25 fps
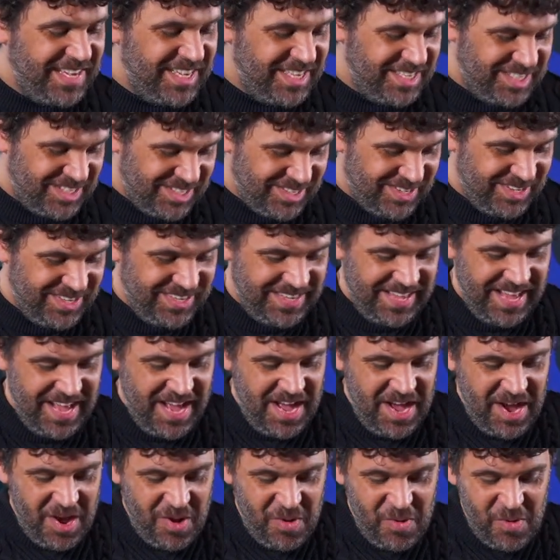we should
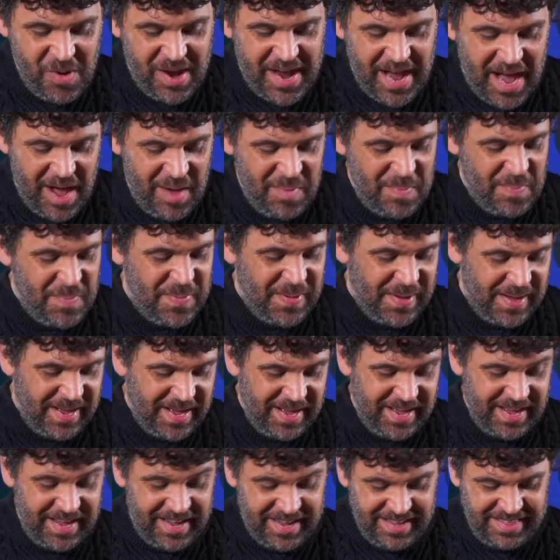hook up
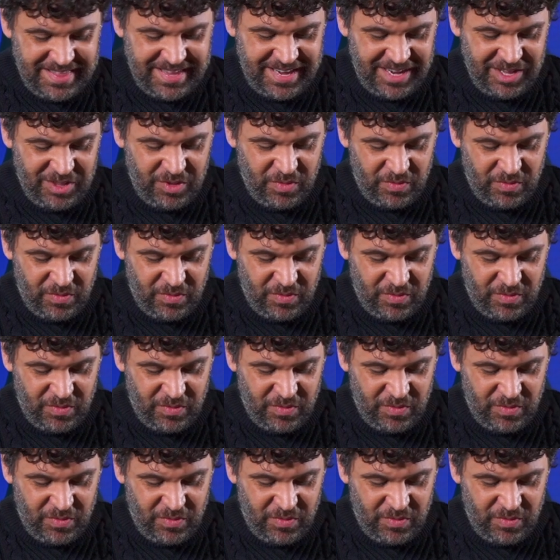3